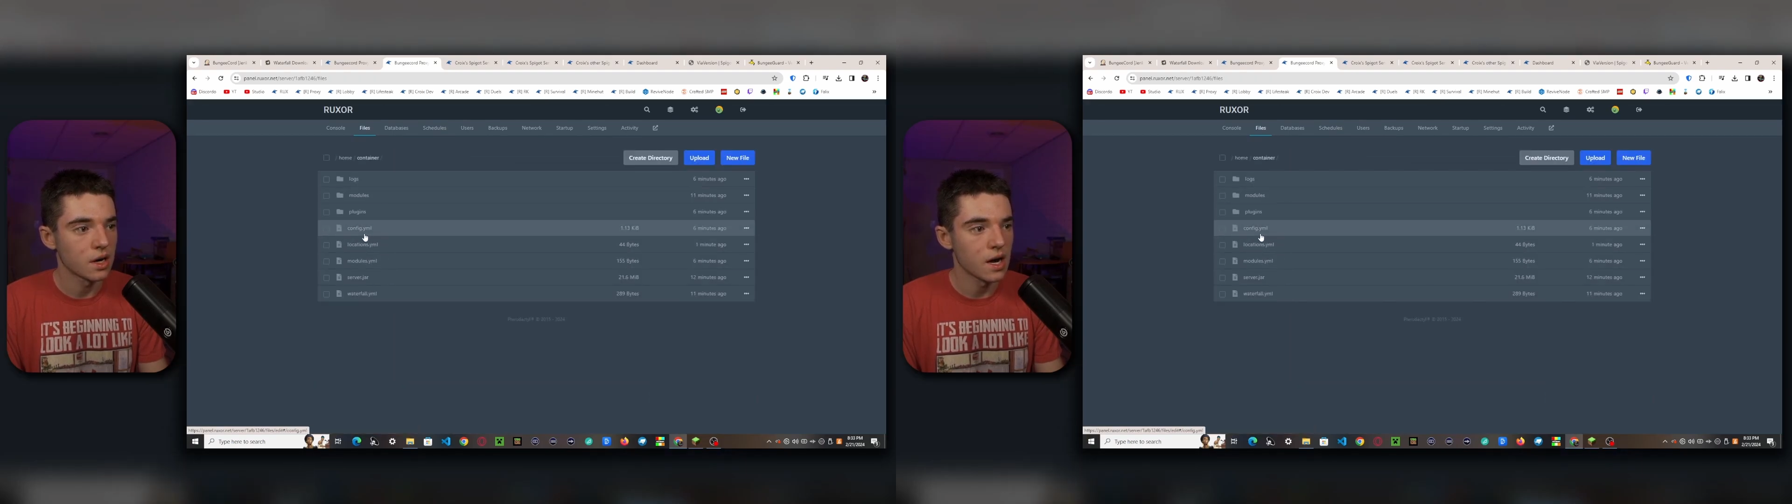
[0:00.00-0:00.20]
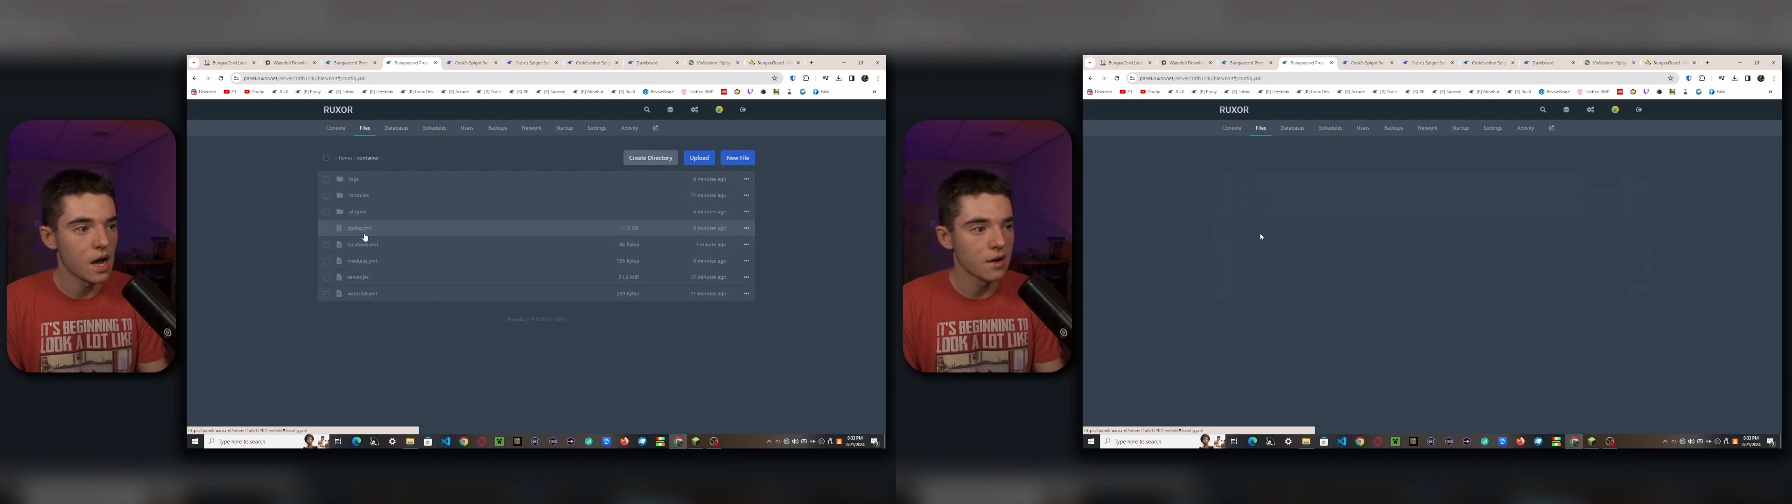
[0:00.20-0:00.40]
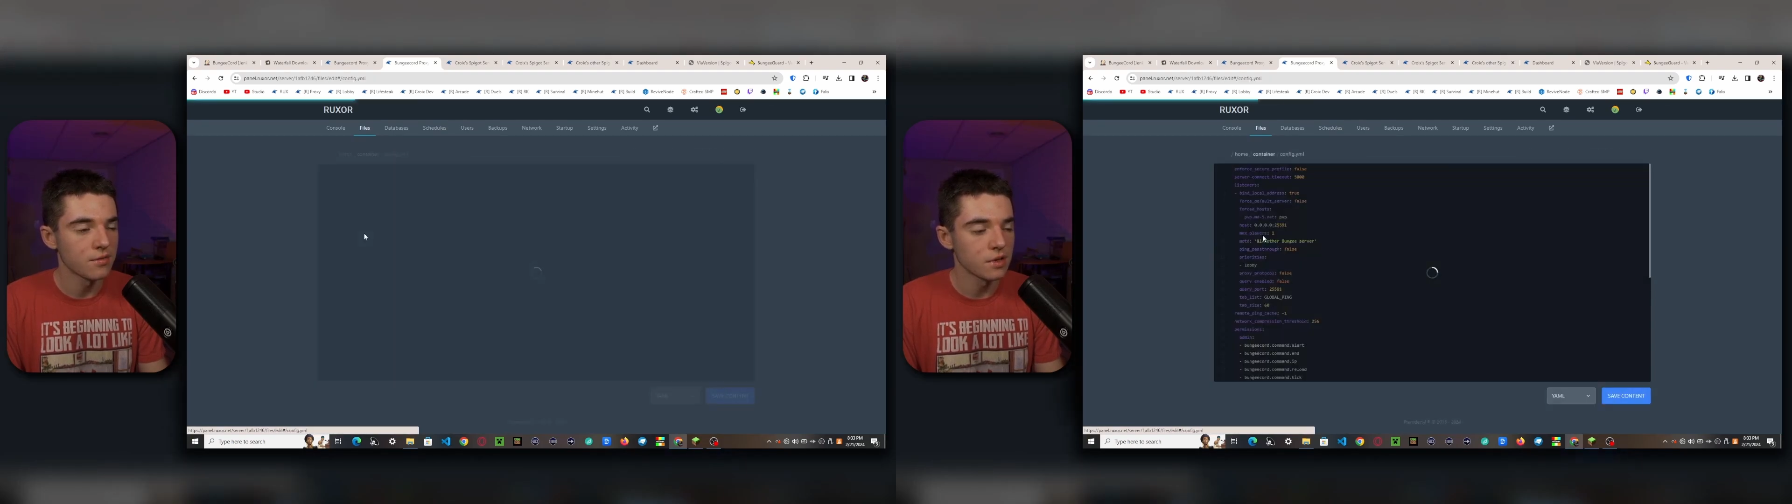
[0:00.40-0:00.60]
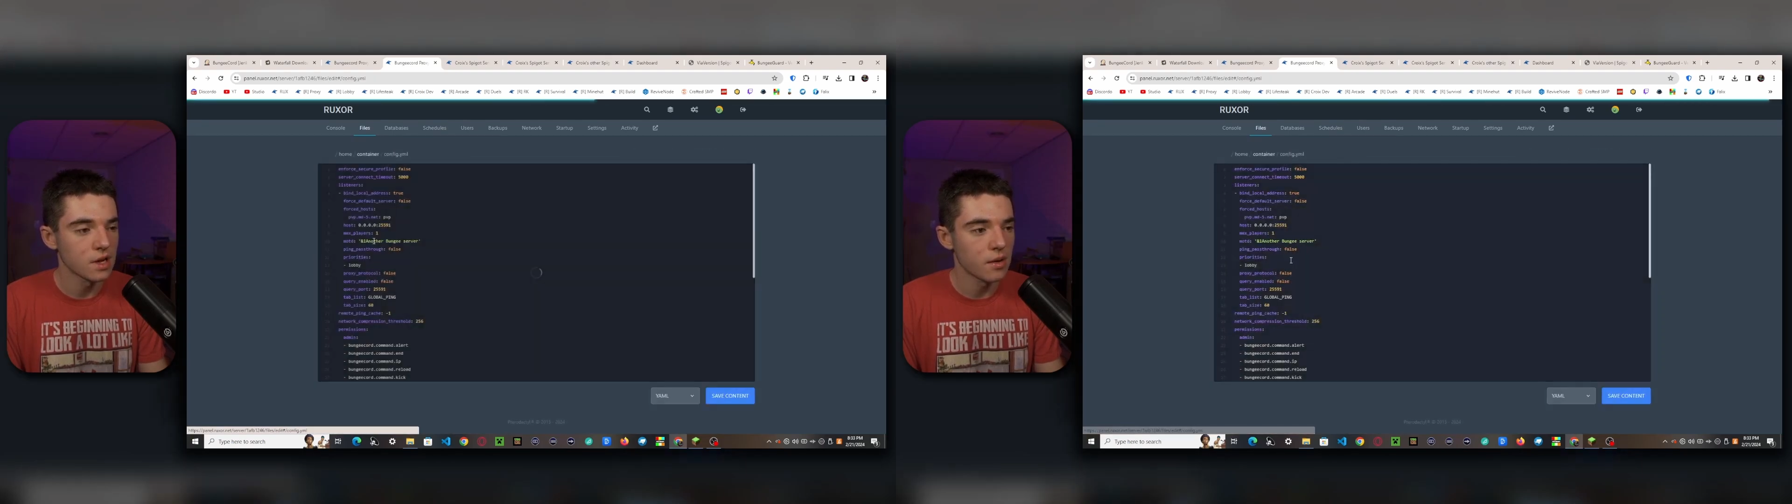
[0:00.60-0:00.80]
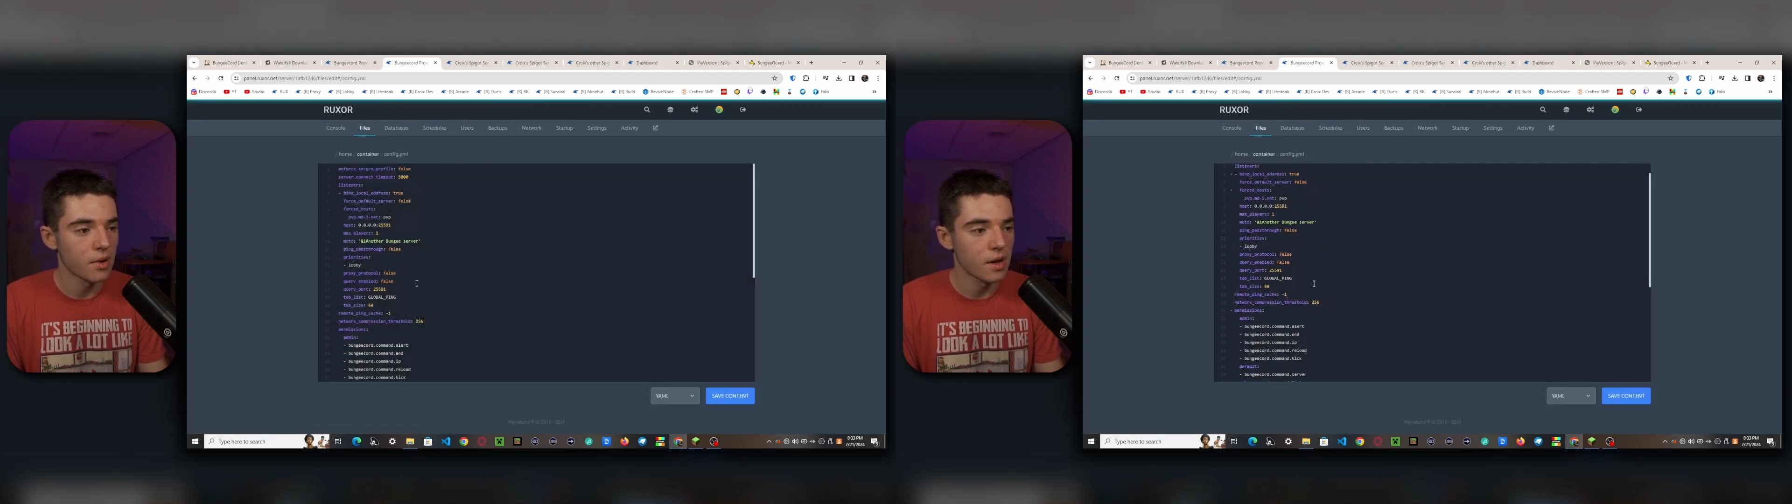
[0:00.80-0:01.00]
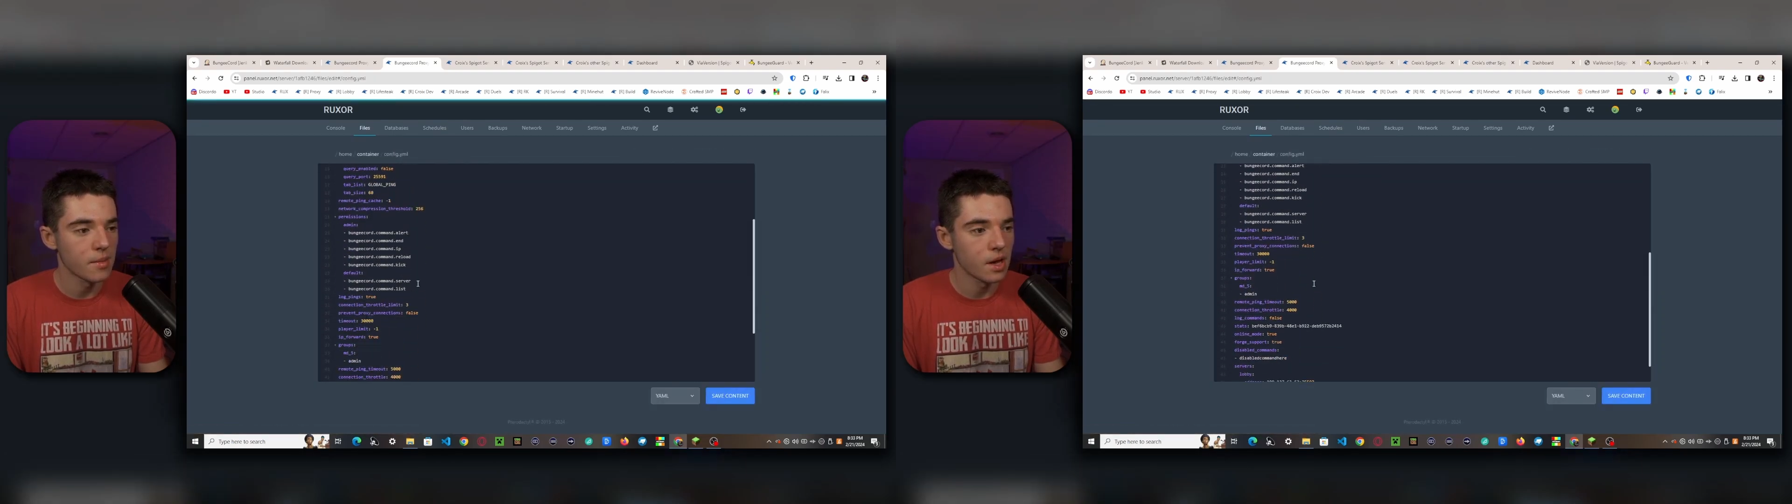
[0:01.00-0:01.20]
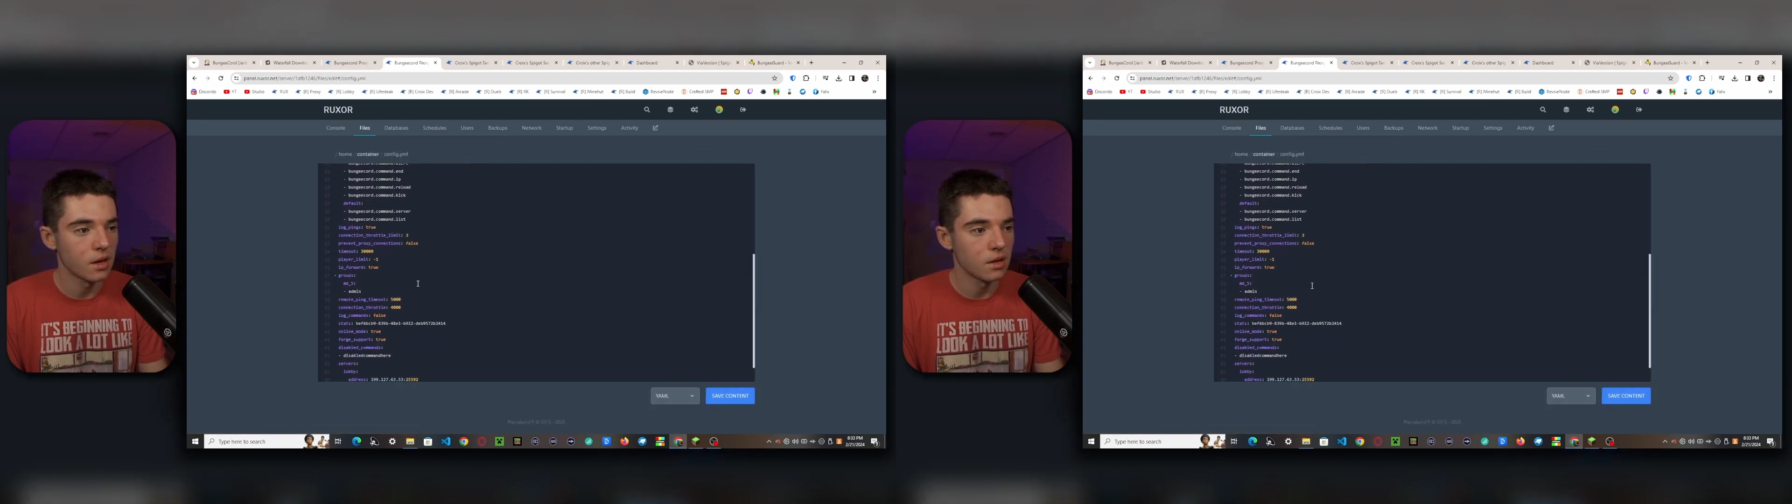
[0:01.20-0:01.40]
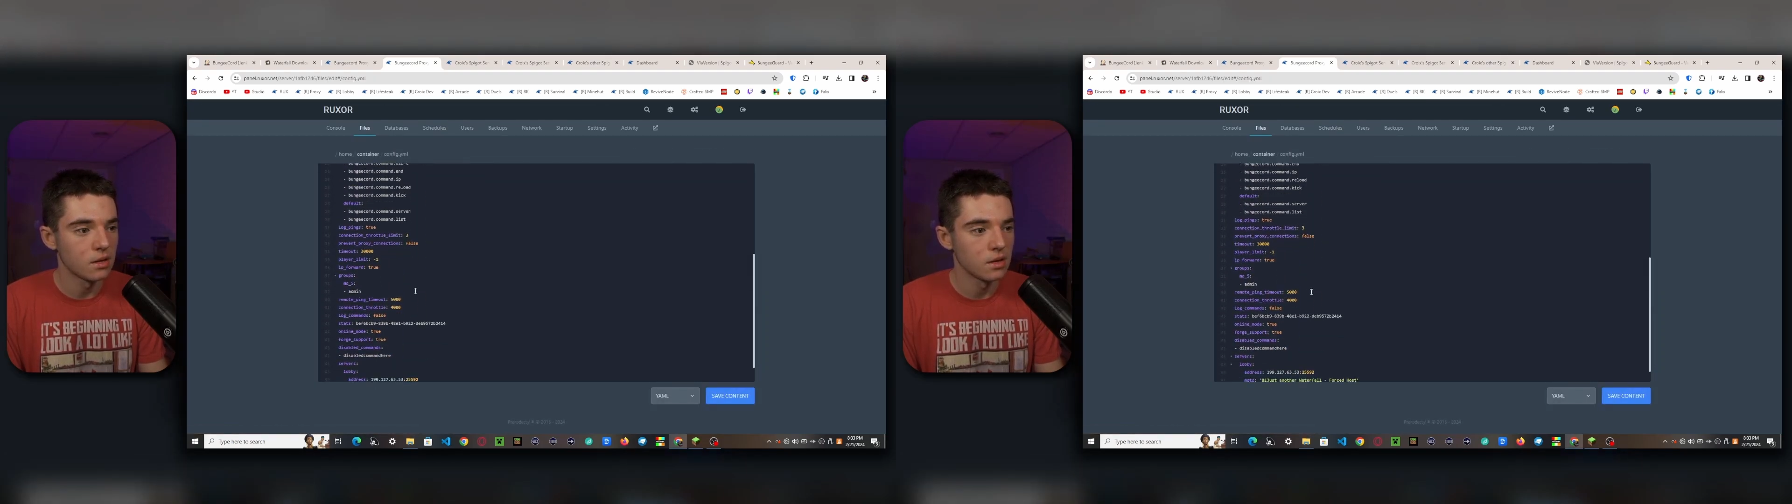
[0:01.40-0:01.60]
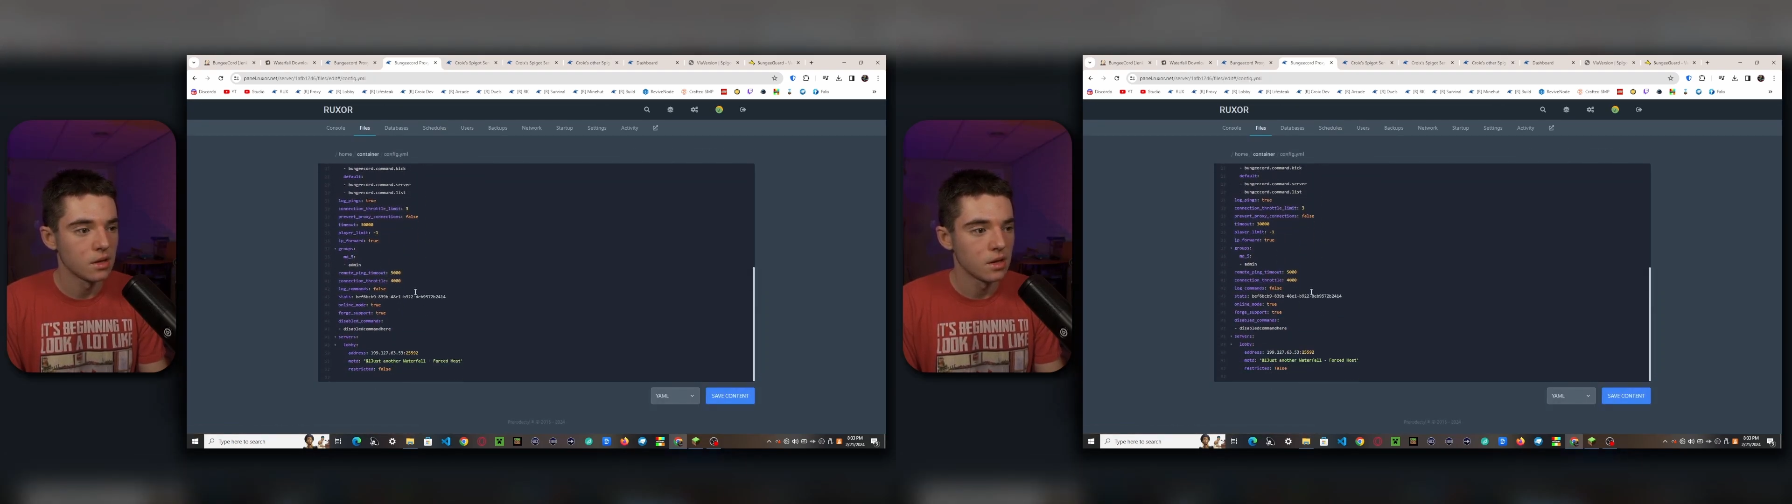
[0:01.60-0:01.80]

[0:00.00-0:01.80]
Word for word: config.yml.